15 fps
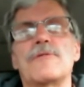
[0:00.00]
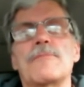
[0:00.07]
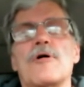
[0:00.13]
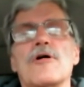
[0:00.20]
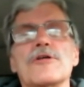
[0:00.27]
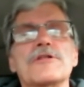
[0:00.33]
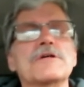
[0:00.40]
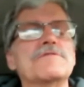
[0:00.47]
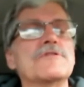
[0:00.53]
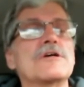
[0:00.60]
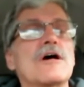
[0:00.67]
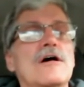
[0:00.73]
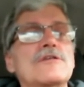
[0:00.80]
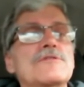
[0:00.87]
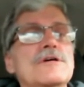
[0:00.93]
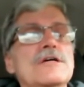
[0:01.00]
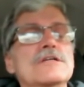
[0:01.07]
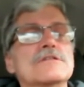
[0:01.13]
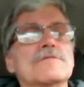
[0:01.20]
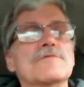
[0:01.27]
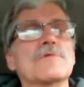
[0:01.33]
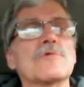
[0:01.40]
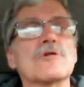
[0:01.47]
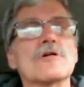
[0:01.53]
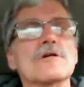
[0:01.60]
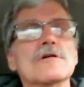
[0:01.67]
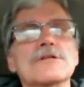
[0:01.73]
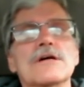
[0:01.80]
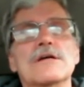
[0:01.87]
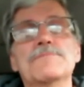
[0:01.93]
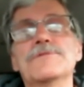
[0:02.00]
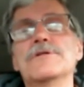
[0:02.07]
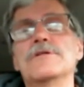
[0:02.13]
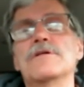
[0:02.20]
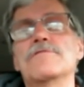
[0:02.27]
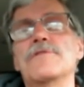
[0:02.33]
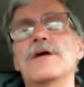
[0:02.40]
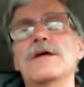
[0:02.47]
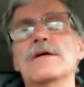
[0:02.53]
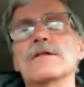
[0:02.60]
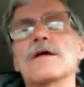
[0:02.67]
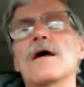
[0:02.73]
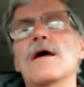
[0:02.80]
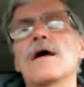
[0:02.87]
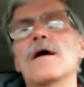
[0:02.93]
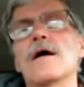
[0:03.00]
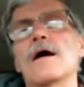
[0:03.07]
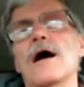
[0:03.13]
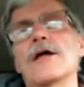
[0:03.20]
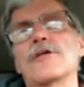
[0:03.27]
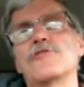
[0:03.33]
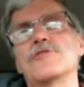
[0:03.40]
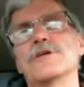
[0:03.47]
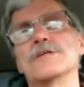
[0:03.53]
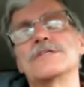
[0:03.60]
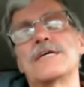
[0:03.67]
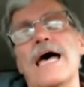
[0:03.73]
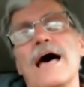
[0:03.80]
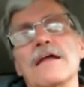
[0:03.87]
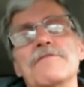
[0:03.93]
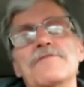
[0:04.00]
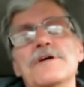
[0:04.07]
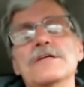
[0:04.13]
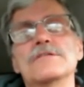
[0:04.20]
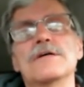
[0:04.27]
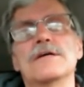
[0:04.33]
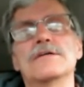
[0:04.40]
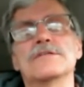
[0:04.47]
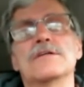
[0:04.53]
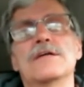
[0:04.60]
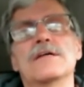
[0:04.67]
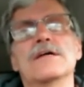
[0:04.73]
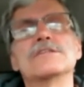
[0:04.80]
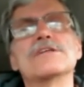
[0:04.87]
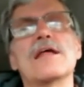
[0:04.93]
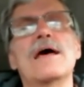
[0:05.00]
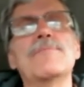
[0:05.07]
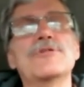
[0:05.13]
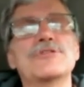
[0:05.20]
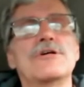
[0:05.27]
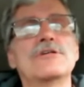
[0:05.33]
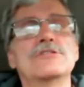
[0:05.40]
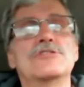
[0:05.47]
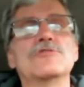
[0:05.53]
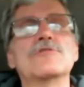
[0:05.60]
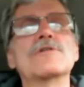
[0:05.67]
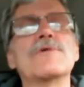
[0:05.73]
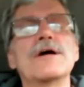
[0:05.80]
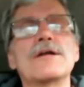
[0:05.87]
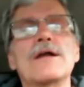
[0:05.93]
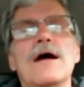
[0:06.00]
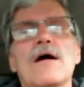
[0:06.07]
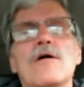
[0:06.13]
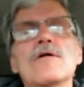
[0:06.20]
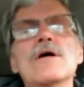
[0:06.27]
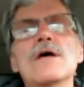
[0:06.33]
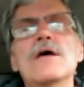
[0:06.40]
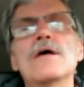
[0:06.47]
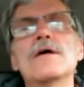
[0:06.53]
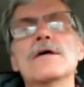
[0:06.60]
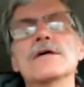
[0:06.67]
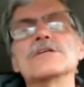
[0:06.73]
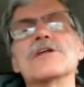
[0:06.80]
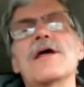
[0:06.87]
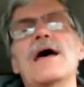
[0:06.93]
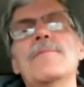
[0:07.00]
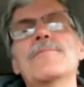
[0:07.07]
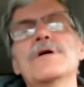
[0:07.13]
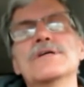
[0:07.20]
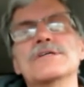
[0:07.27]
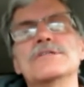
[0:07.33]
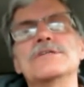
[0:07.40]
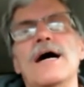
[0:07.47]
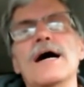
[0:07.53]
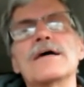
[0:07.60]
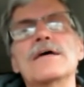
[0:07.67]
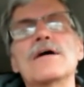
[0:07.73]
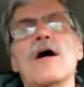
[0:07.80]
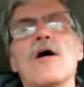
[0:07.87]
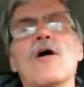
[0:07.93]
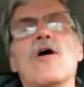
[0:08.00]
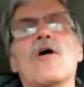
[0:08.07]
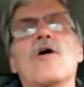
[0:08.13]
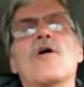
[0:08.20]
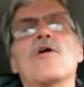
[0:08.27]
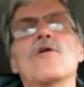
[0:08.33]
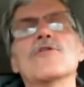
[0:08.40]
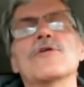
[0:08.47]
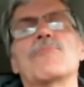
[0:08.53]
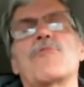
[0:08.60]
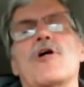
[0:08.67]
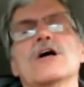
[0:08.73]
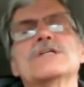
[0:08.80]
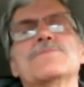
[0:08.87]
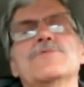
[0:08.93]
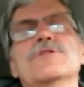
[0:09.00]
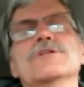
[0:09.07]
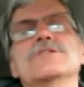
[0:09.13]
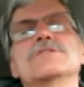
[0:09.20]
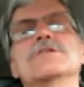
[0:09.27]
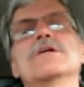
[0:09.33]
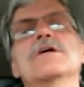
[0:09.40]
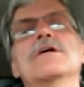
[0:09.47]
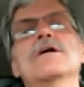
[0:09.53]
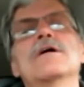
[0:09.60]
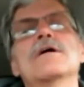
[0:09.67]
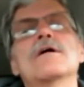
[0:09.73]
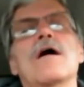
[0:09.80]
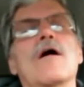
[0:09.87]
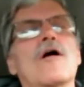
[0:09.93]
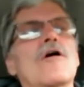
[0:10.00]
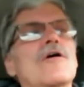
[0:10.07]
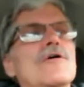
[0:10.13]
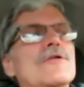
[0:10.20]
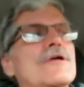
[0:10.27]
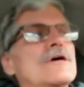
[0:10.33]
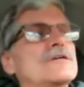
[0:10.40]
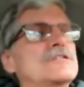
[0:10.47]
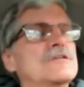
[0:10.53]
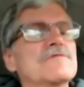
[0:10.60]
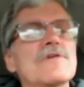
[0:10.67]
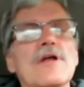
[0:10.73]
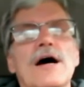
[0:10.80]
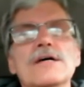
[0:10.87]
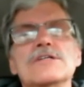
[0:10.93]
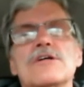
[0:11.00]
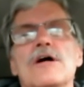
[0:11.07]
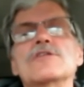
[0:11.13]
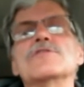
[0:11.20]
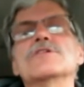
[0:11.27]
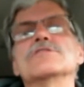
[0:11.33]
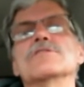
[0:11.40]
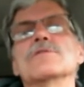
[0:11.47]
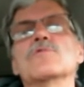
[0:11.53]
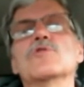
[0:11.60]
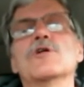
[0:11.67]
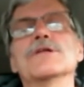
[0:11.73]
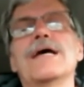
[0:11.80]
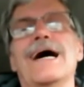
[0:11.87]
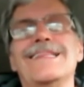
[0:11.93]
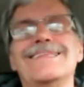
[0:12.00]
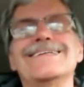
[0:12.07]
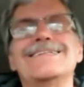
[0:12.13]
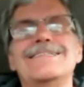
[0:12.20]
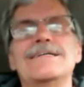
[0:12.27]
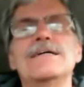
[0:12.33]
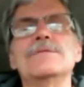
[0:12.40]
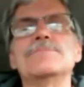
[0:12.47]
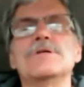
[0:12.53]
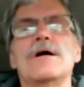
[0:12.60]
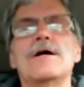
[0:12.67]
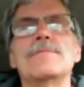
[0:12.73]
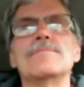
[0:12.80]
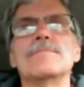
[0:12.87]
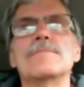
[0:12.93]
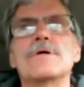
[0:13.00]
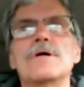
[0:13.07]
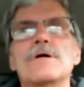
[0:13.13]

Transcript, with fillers: from all the different countries of the world that have been invaded under this caliphate that, is, that Islam is, is doing right now. Islam is attacking all the prosperous, all the civilized countries of the world at the same time.